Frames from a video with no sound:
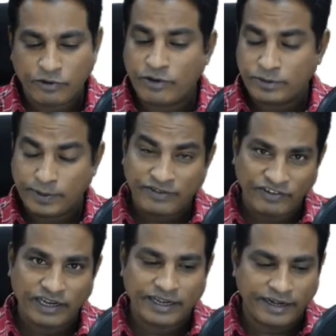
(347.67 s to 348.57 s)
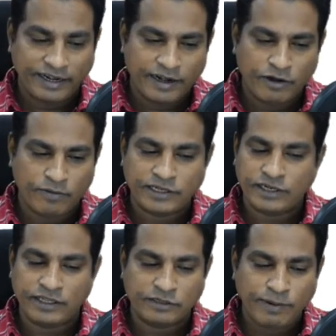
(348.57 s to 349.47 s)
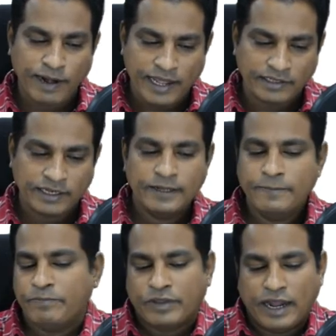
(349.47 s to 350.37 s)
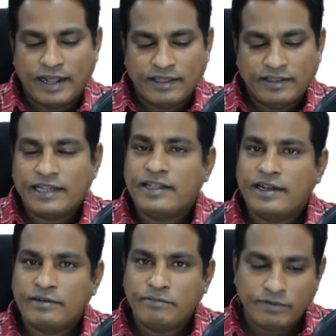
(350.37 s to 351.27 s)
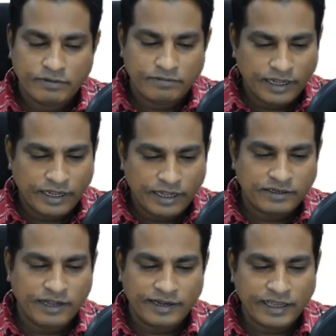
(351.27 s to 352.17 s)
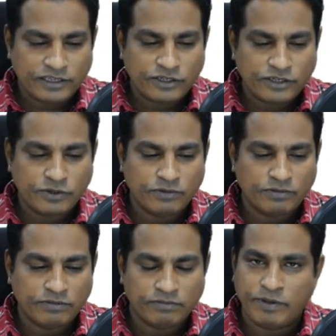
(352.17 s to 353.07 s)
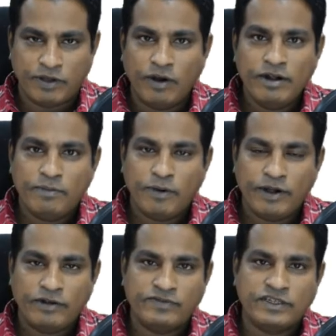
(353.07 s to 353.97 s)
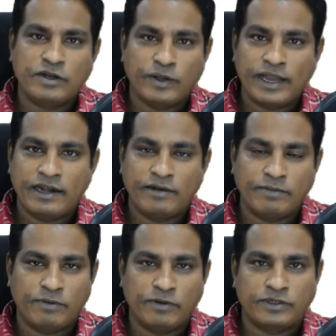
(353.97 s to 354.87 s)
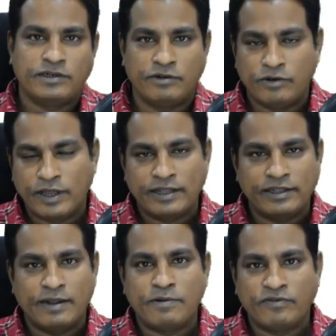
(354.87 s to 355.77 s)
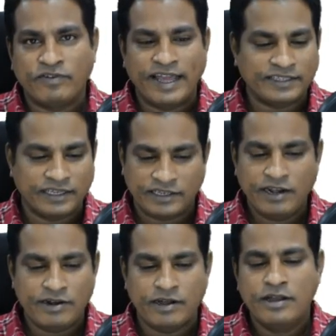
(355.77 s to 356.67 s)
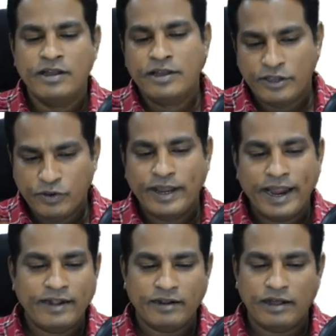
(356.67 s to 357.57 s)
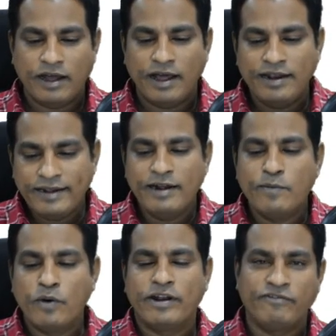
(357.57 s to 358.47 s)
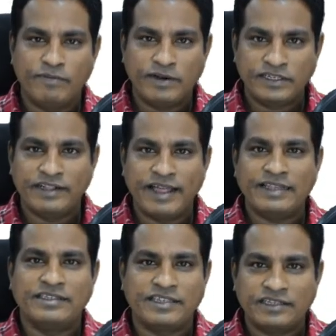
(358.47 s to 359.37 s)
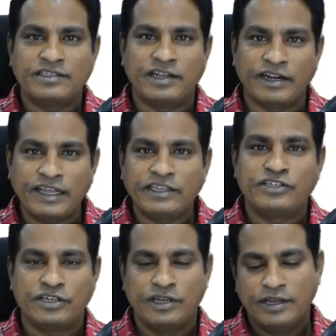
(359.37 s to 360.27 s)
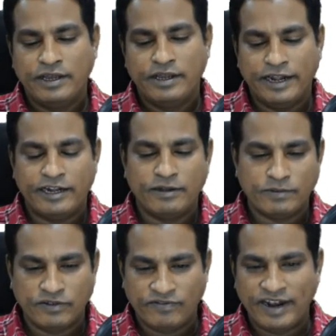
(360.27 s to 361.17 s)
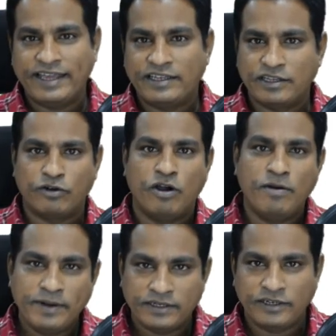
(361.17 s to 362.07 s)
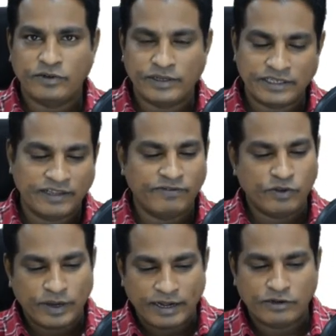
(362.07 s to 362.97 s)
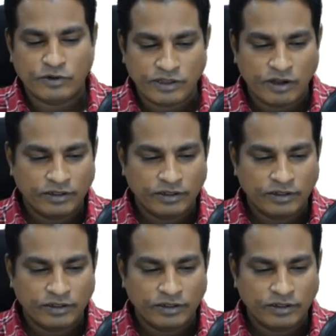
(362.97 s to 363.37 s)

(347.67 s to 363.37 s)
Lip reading: have specifically written or mentioned these brands. And I think that takes you beyond a point of just looking at a post, looking at the number of likes, etc. You get a little more information than just the reach in terms of likes or comments that you receive. You get to know the